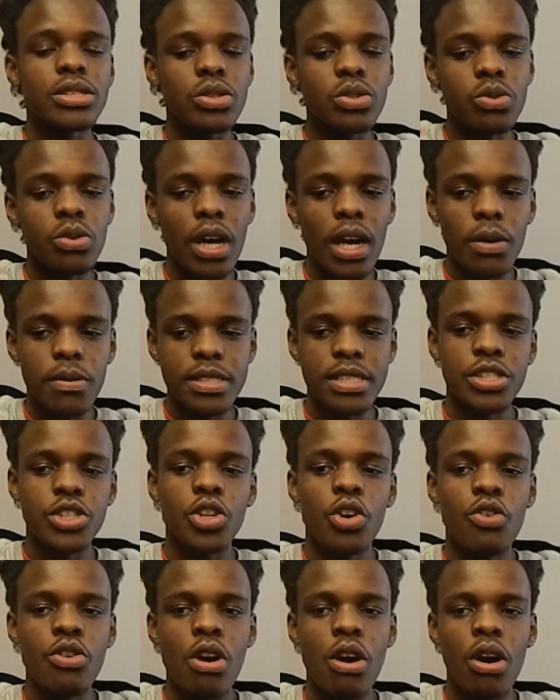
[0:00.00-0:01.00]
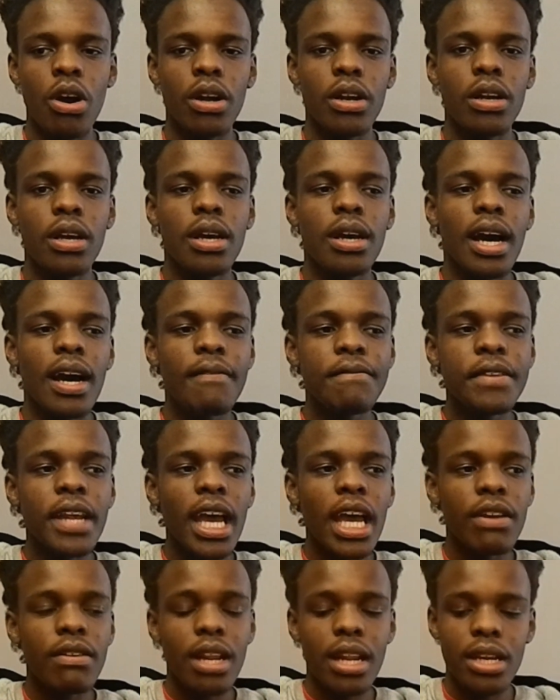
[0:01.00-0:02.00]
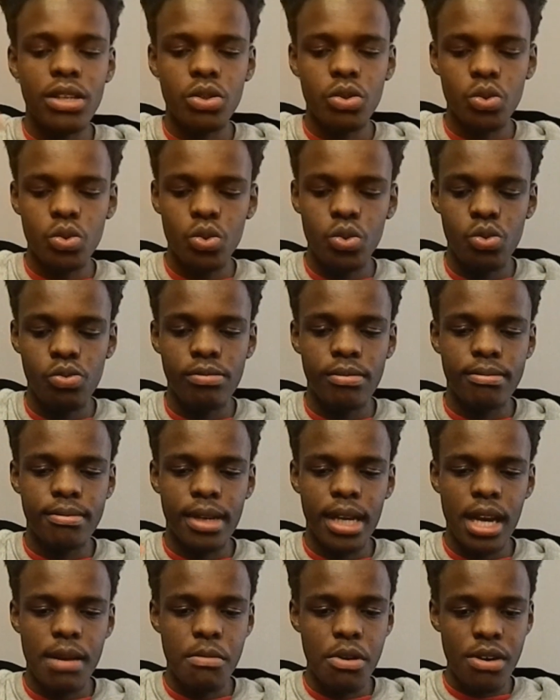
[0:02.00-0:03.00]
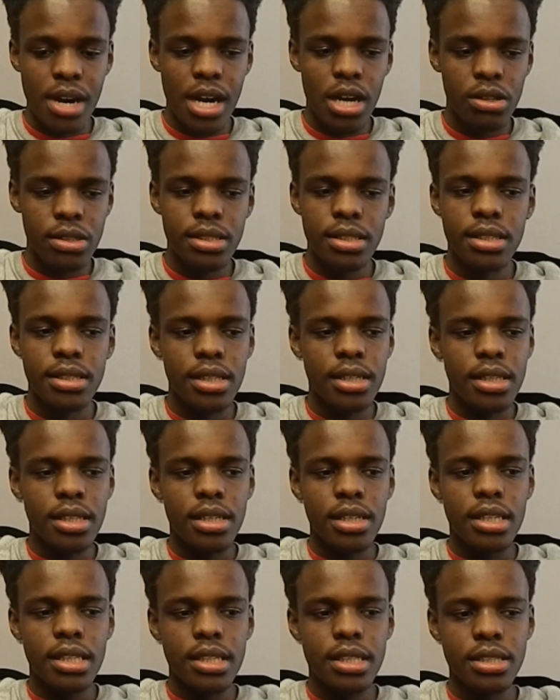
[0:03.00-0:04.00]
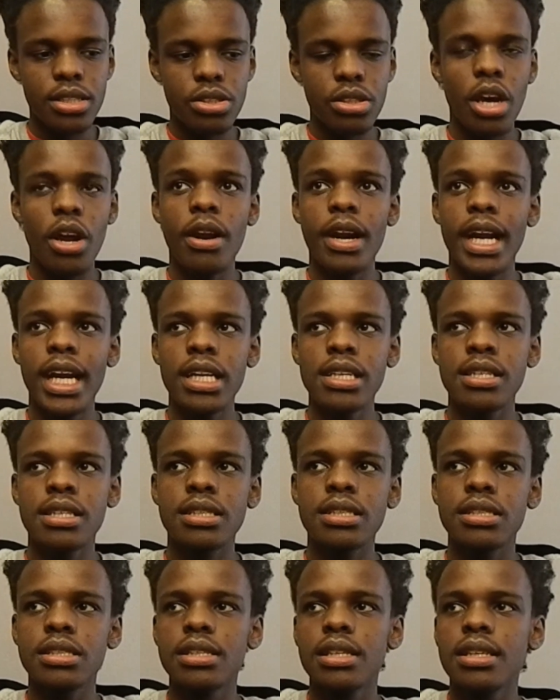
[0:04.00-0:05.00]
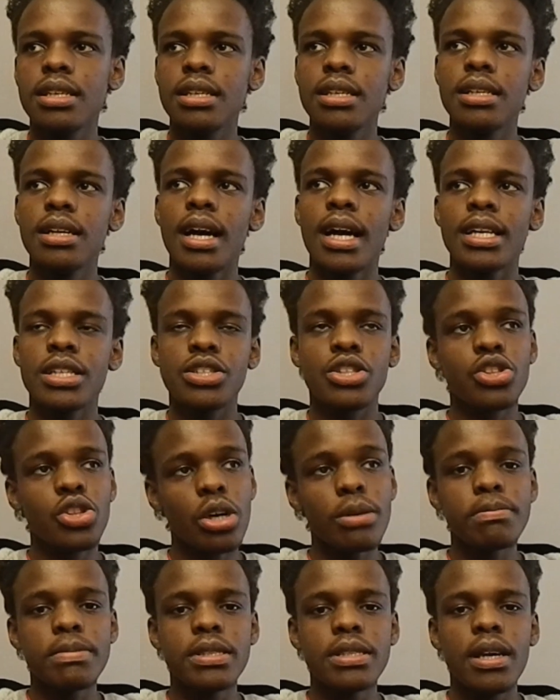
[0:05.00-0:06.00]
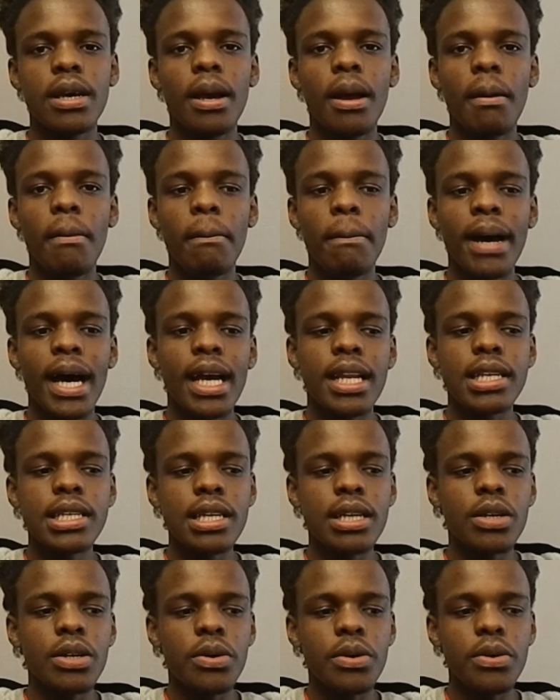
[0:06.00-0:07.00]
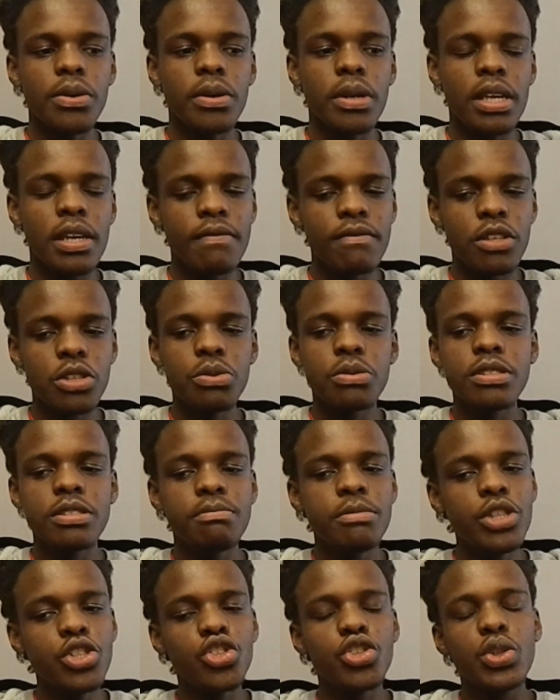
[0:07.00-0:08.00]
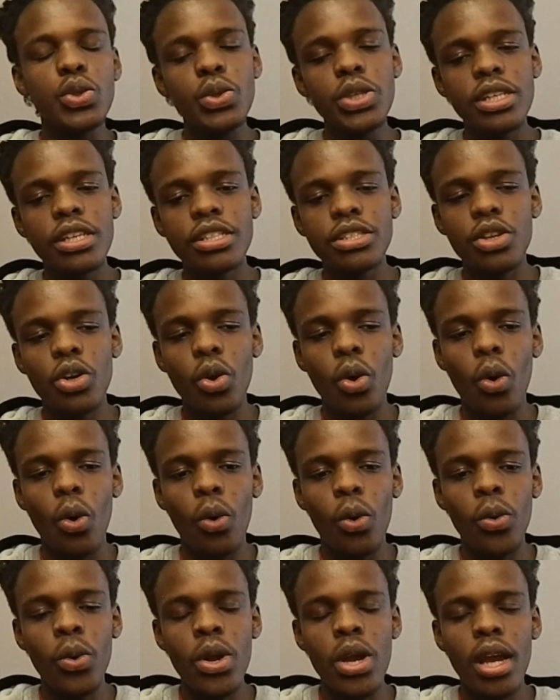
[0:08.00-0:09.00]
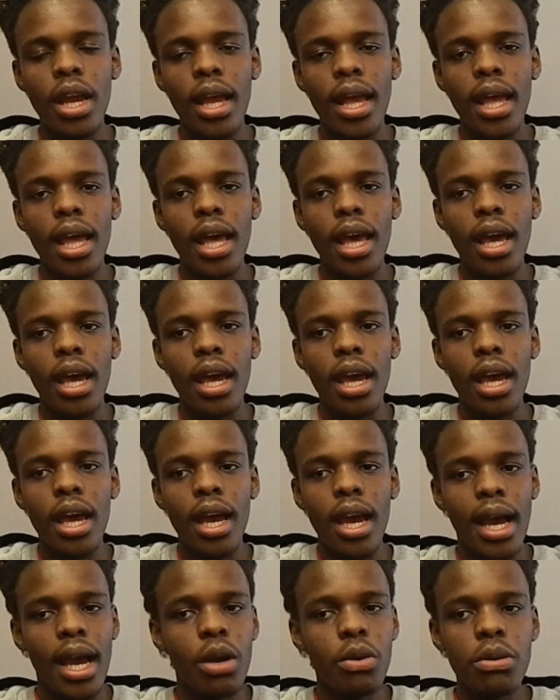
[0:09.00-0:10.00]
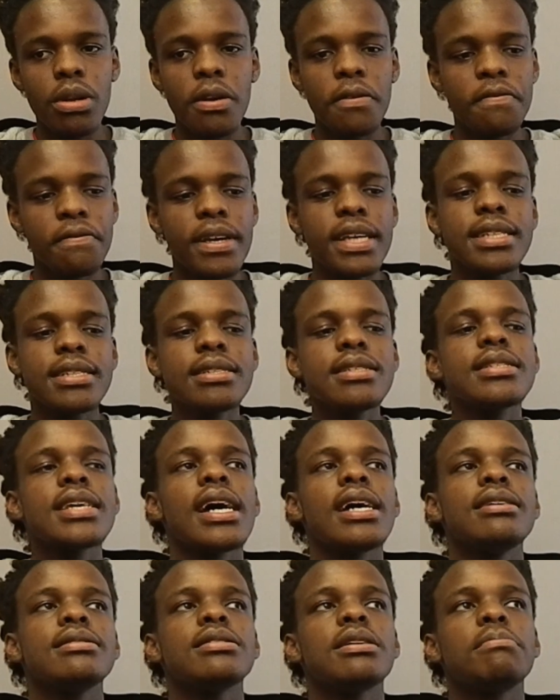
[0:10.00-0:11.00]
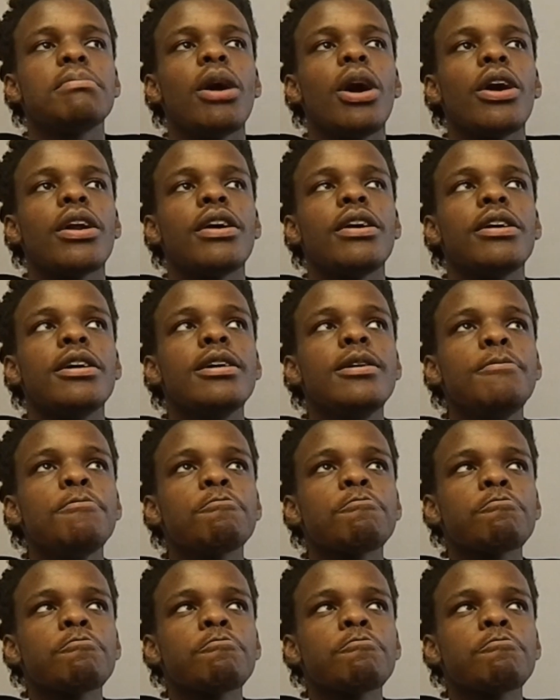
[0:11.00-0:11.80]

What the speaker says: I was in the wrong. After I realized, I'm aroused. This is not right. I stopped. But if this was me 2 years ago, I would have fantasized about her.